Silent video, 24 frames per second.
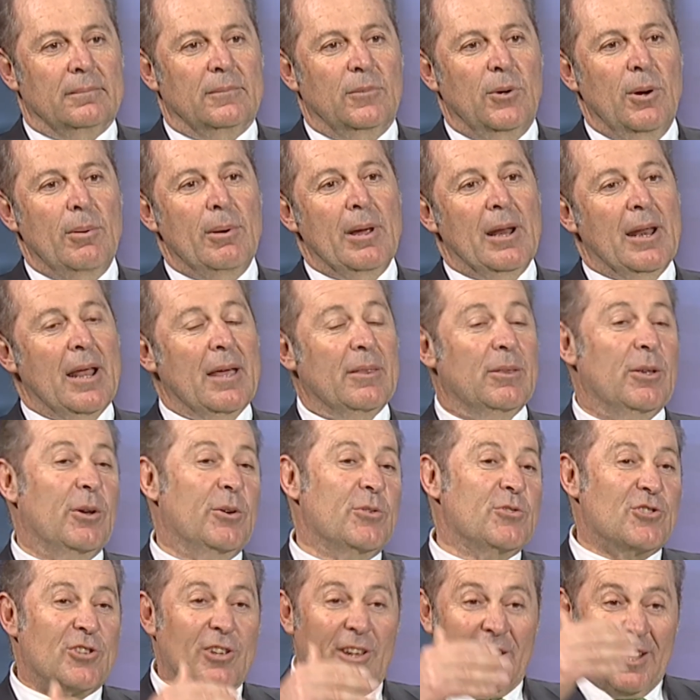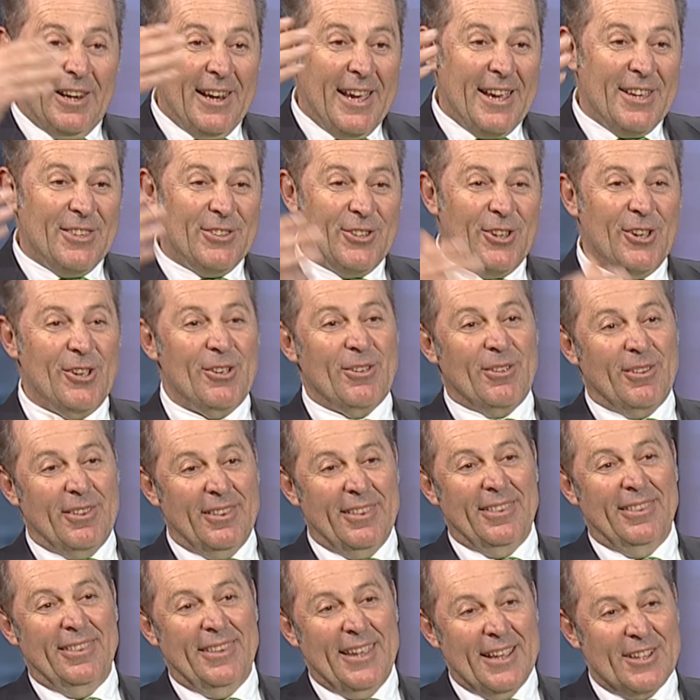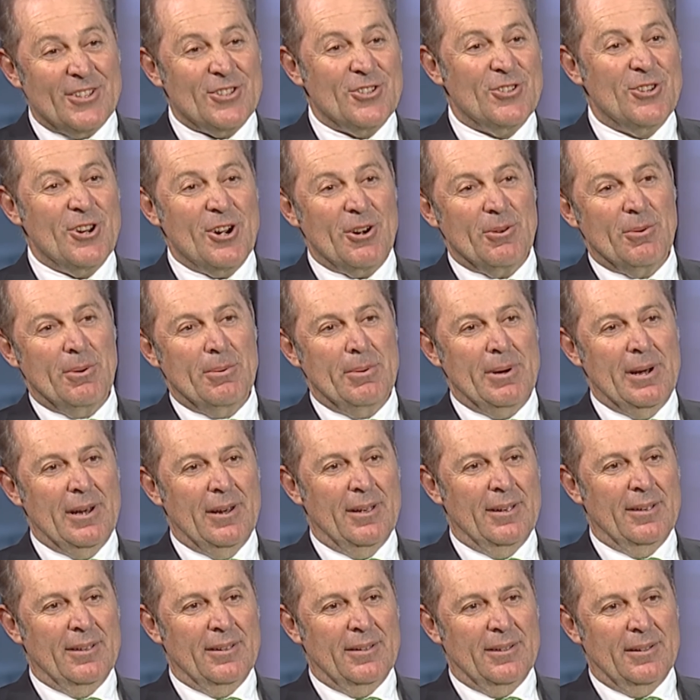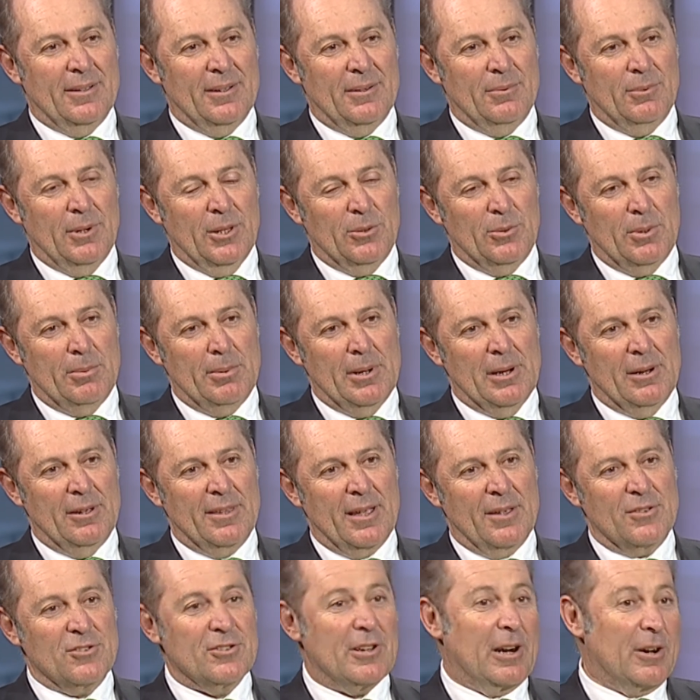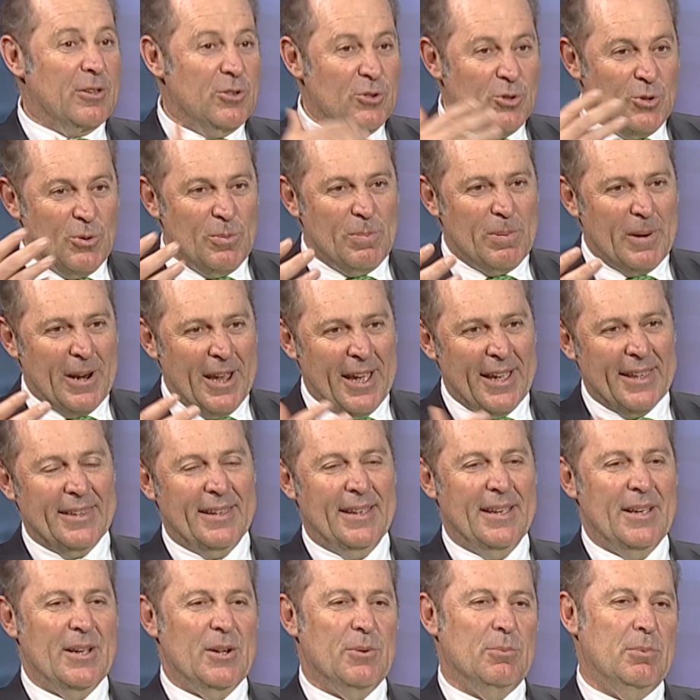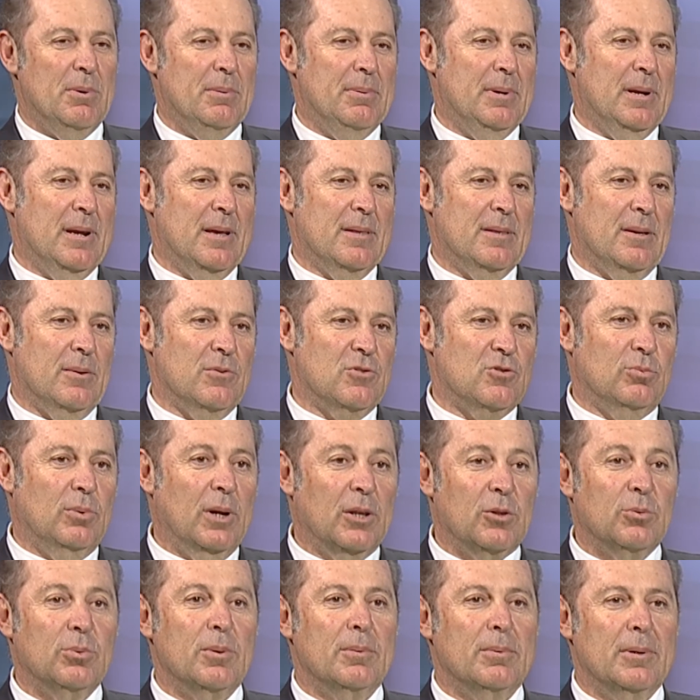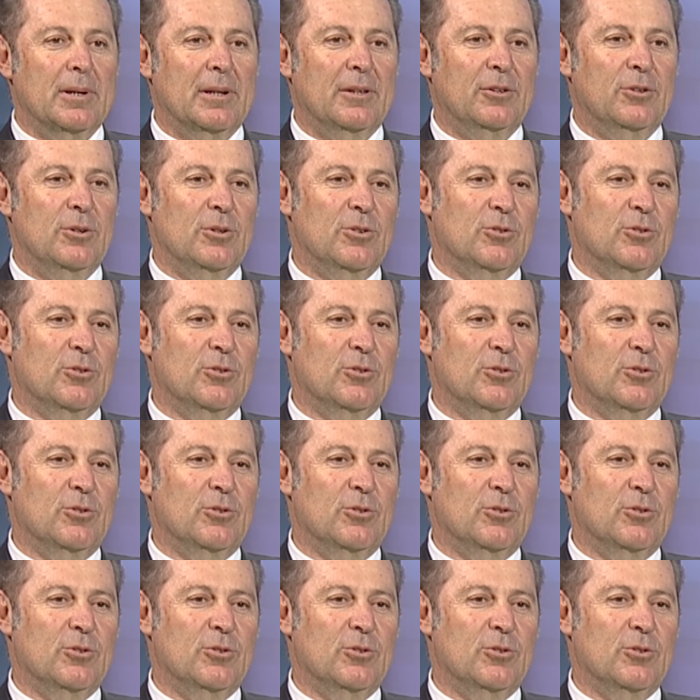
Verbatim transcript: We will announce later next year. We will, when we will announce our new plan, we will announce what we will do